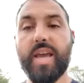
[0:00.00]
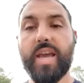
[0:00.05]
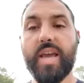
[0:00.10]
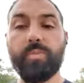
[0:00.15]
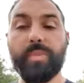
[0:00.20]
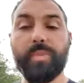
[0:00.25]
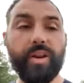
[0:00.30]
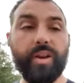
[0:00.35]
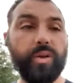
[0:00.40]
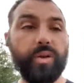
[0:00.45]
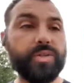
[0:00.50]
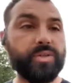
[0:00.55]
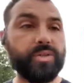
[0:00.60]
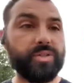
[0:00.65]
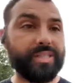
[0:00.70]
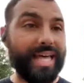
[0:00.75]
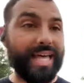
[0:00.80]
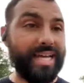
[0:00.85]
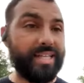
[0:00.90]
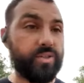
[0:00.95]
may notice those
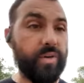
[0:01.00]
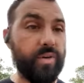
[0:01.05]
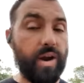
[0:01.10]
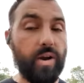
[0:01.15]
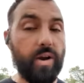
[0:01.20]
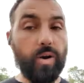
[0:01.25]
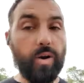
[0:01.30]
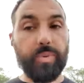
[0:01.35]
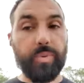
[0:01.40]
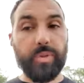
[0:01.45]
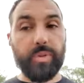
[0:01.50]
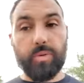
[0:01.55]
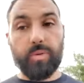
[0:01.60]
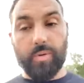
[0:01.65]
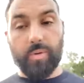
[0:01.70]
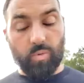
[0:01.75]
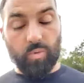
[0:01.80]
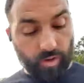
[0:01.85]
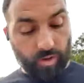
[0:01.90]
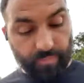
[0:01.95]
lats fire up a little bit
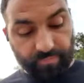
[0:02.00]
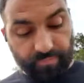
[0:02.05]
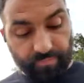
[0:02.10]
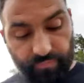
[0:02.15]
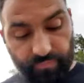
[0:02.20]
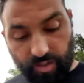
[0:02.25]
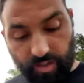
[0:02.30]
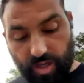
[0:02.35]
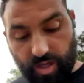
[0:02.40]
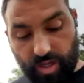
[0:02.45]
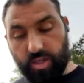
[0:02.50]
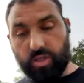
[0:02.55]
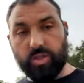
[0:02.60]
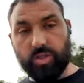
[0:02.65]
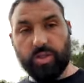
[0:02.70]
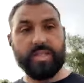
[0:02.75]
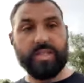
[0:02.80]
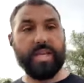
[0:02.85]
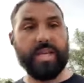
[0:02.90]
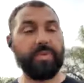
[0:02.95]
more. So the
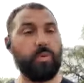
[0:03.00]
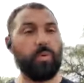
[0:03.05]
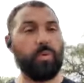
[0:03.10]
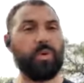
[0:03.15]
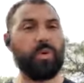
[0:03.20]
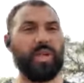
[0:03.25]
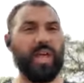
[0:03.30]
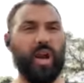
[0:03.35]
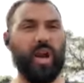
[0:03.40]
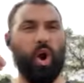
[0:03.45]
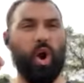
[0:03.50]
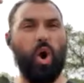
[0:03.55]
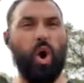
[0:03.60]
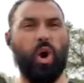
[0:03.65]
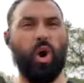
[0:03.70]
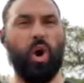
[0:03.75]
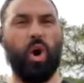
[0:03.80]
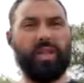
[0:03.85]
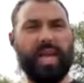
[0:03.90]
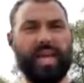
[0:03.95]
same thing when we did hard
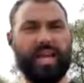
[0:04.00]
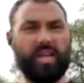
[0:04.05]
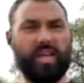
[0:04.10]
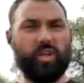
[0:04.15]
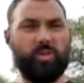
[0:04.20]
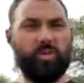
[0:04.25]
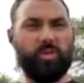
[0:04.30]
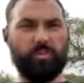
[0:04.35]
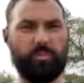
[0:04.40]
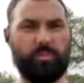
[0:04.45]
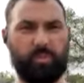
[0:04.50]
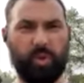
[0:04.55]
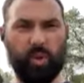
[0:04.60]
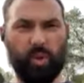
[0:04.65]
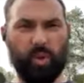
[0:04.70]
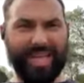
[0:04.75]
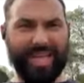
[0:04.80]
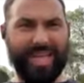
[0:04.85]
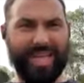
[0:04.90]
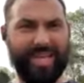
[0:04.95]
plank and you pull
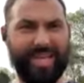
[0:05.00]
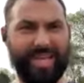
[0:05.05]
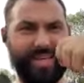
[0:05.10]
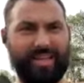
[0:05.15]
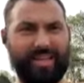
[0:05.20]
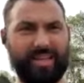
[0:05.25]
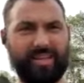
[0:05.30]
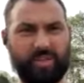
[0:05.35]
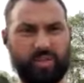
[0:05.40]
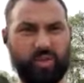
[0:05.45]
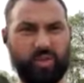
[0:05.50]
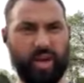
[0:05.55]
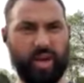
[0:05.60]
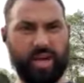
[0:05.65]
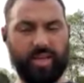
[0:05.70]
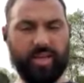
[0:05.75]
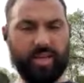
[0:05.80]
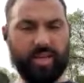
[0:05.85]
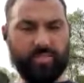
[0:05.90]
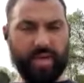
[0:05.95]
in, so try and
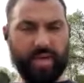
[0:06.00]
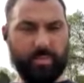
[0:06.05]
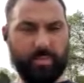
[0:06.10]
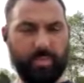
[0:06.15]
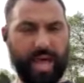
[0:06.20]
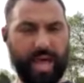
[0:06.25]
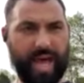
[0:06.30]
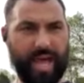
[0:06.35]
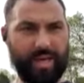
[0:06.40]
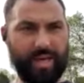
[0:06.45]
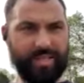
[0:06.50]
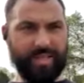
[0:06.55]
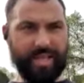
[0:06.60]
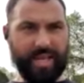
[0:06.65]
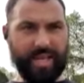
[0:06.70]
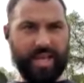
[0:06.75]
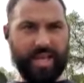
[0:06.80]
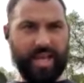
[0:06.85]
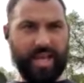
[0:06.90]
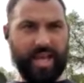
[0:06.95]
keep that packed
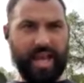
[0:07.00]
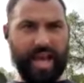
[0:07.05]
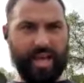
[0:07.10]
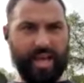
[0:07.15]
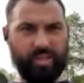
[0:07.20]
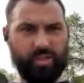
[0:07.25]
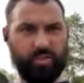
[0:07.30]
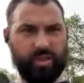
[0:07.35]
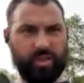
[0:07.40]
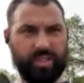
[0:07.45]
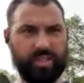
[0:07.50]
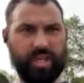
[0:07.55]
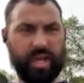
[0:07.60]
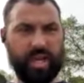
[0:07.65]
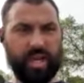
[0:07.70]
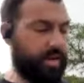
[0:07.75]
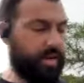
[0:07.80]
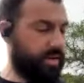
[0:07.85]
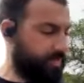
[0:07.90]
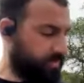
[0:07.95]
as you extend.
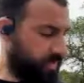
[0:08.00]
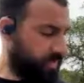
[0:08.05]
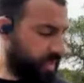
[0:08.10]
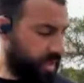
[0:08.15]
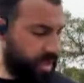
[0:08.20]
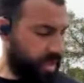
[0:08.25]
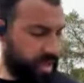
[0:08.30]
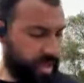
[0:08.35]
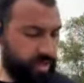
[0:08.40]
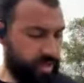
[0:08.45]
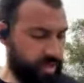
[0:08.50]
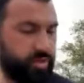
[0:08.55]
So